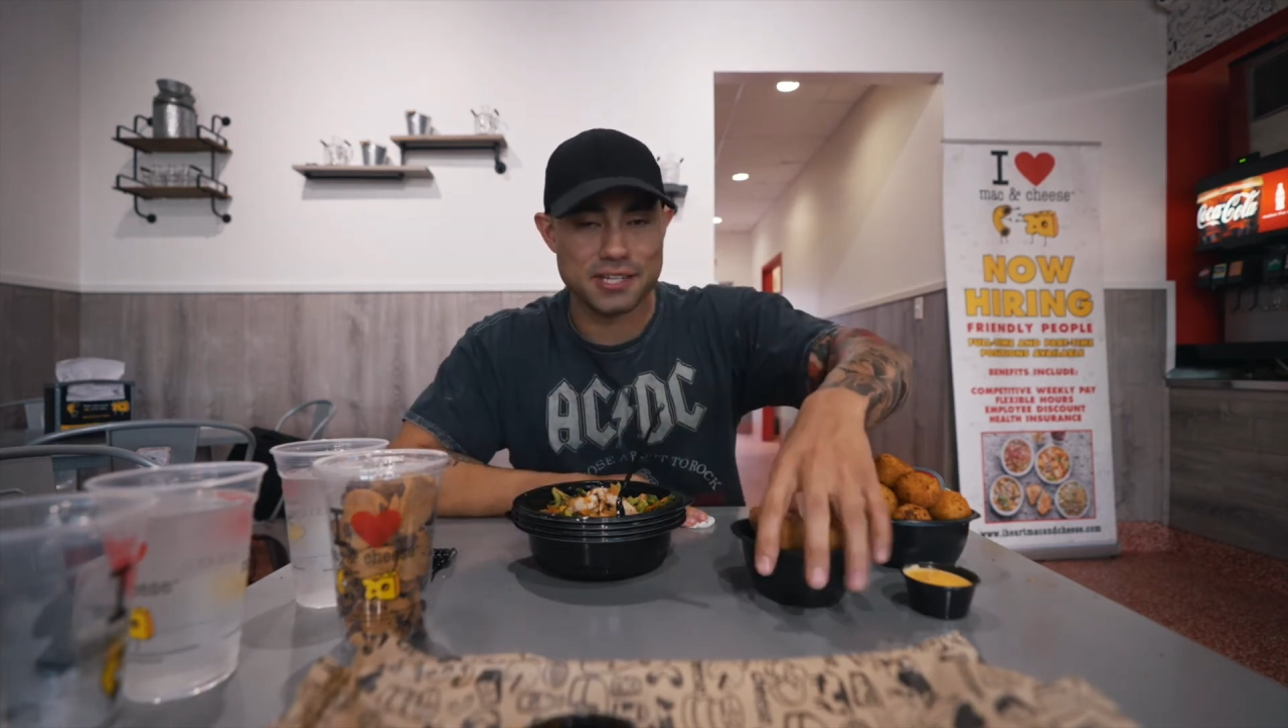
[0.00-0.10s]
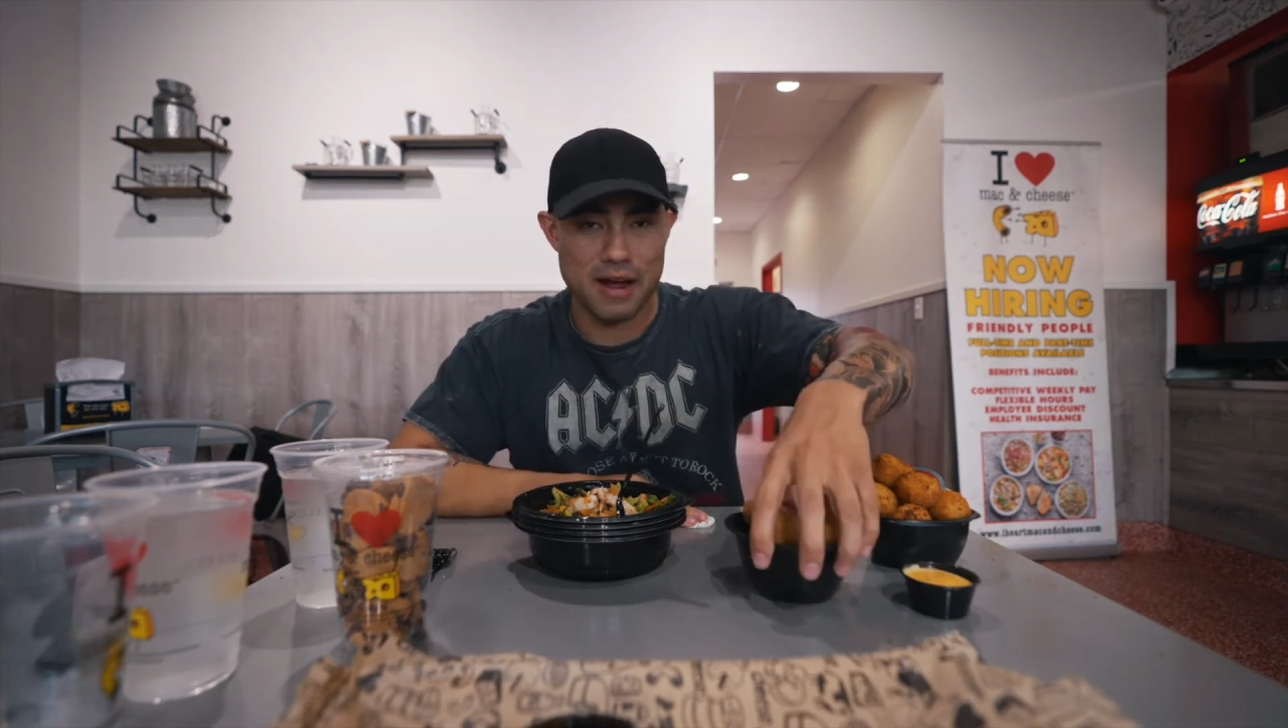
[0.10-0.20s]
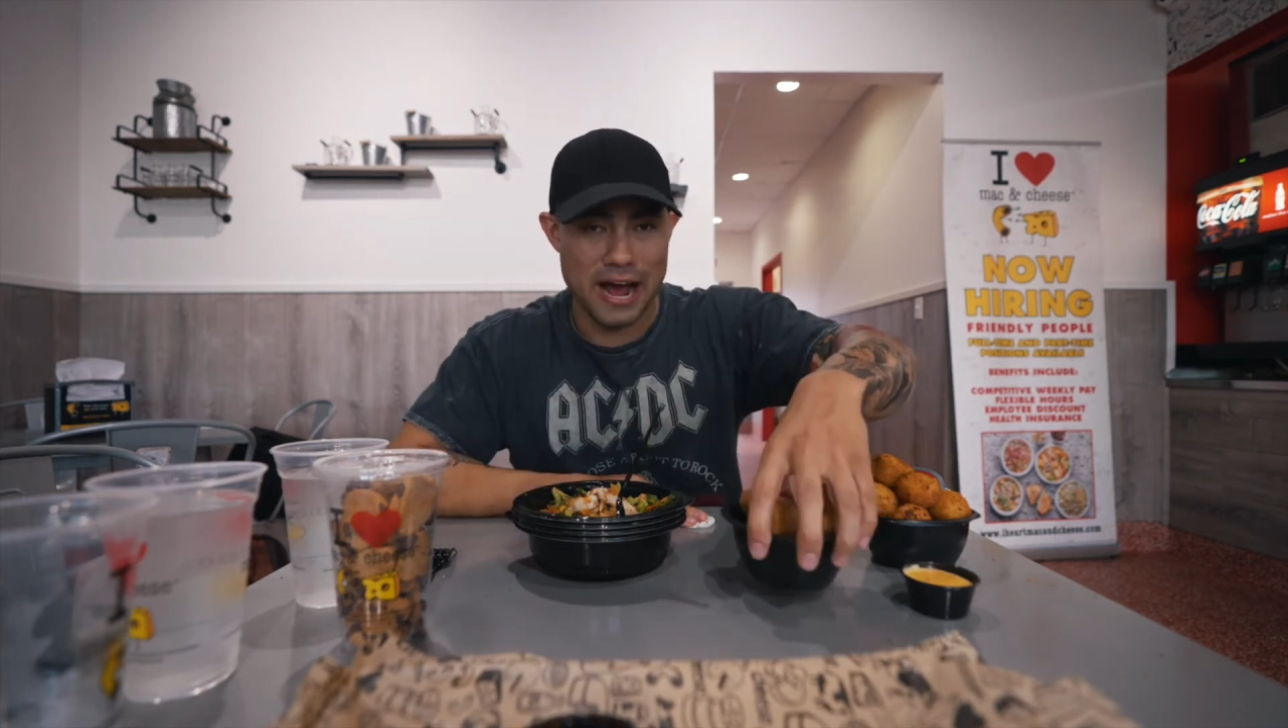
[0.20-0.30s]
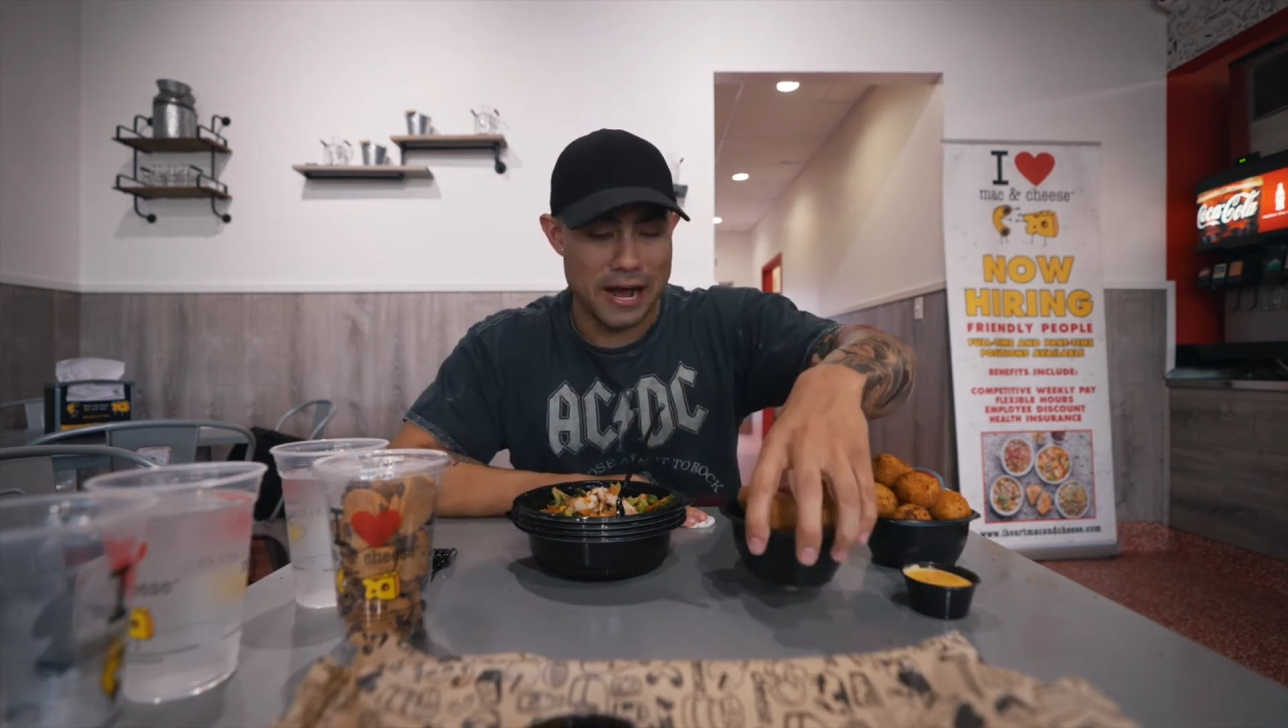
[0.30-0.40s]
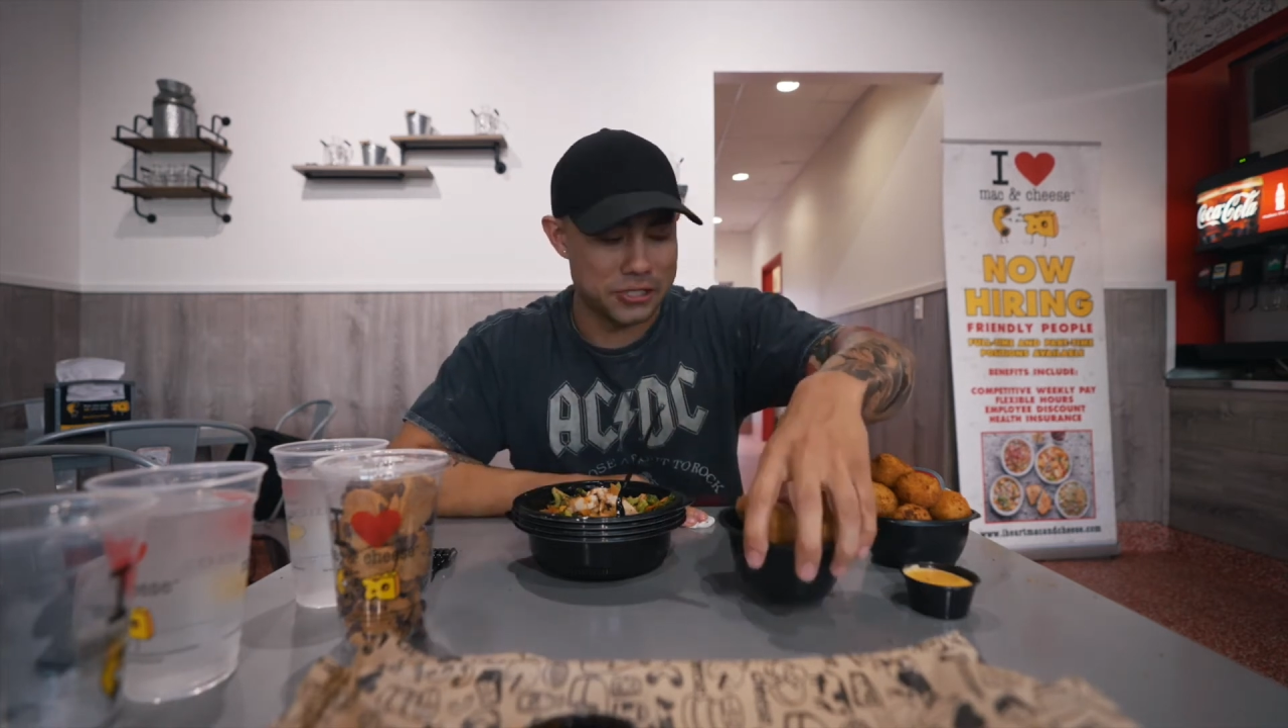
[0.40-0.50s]
in
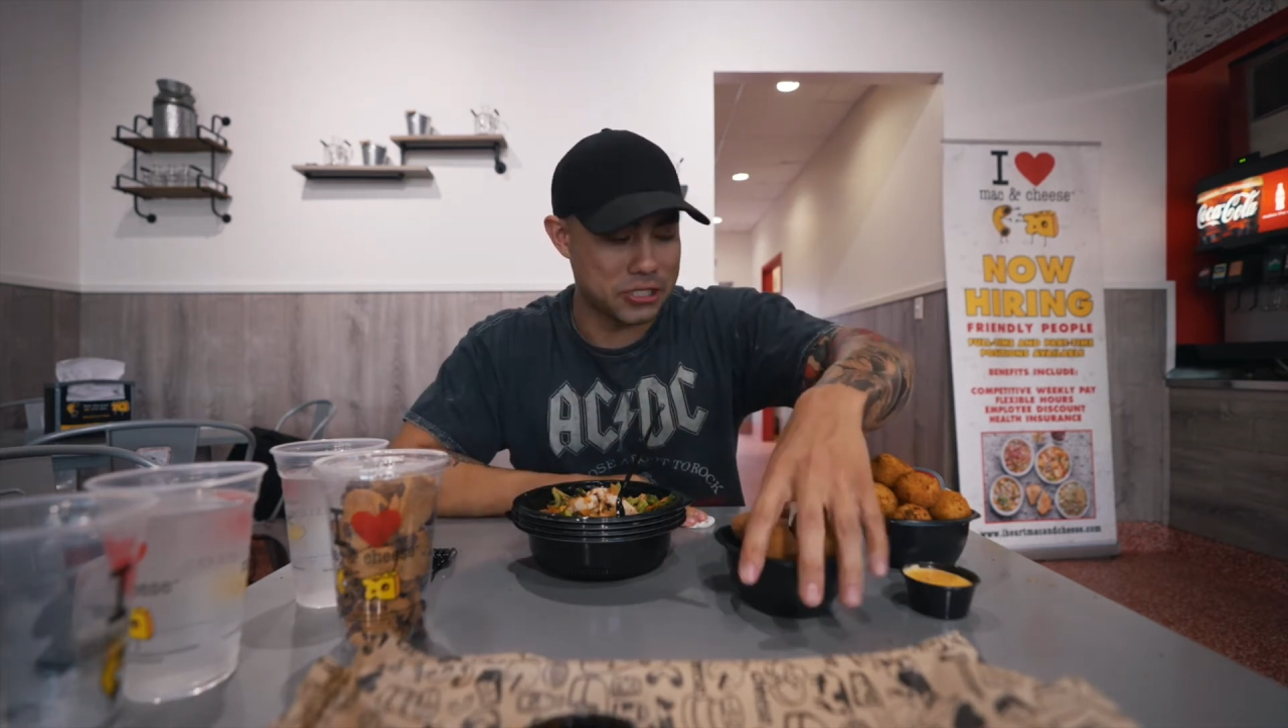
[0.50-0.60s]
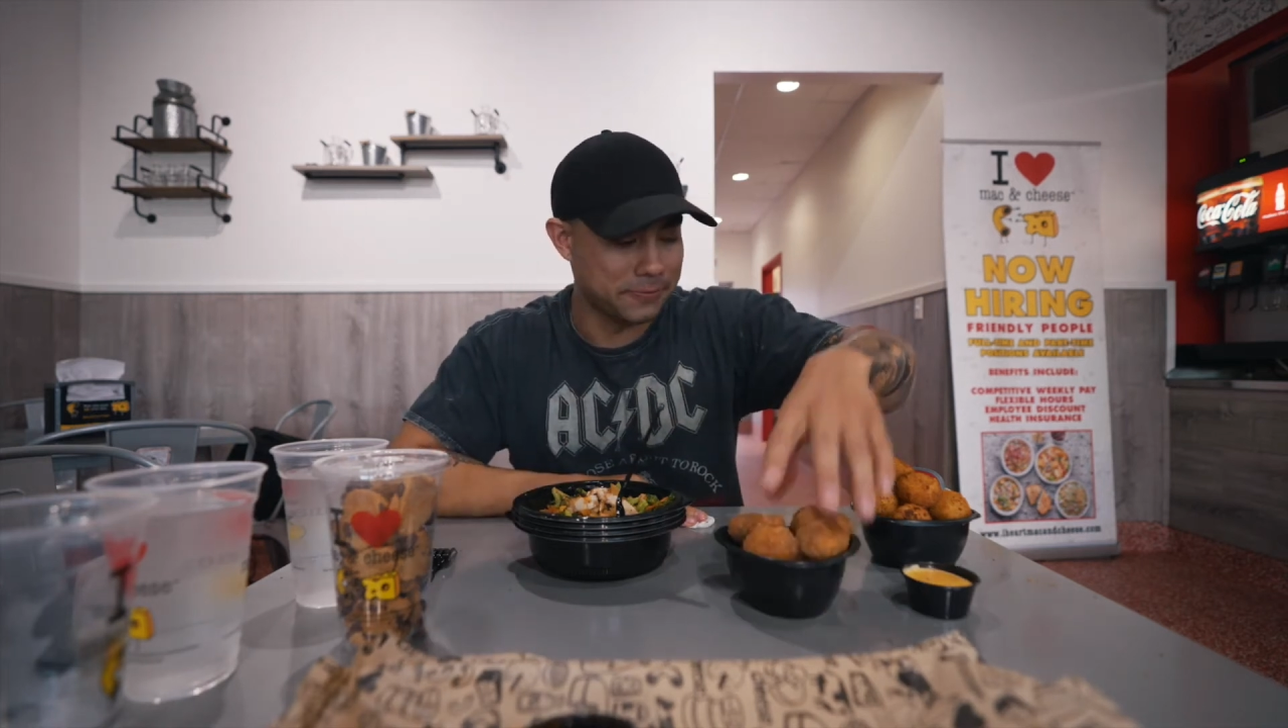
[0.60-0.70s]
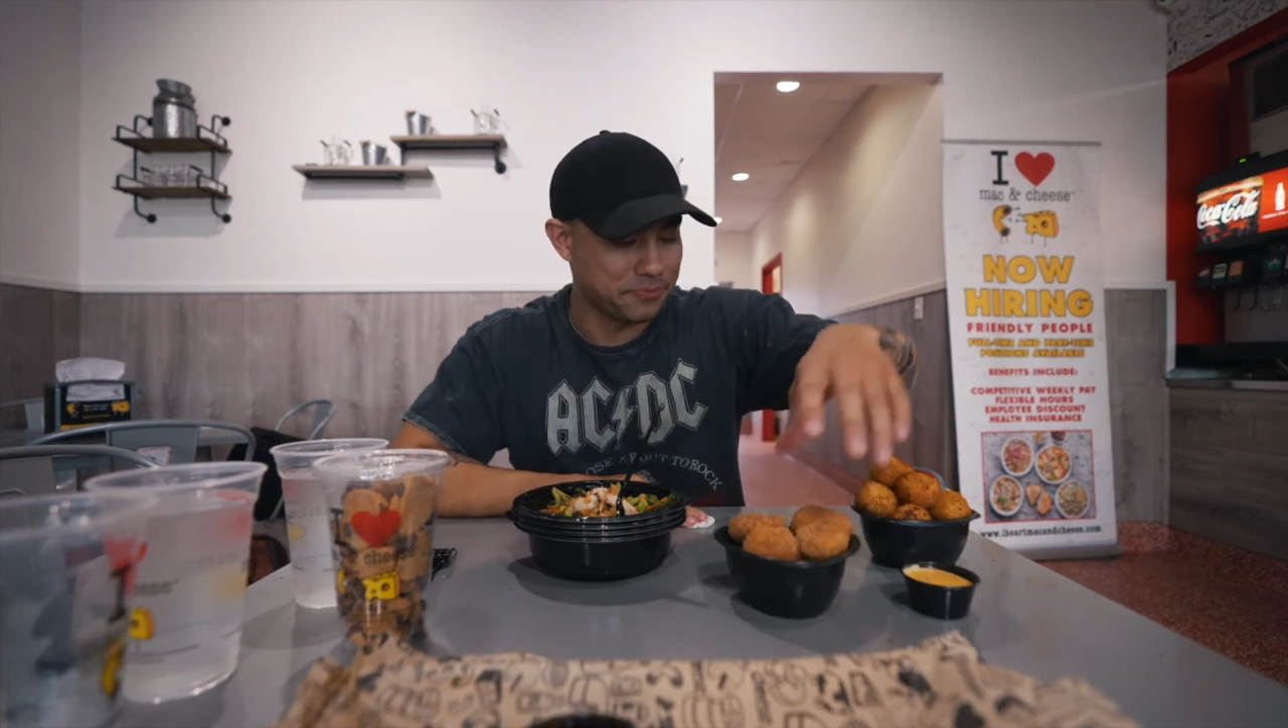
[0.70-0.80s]
my house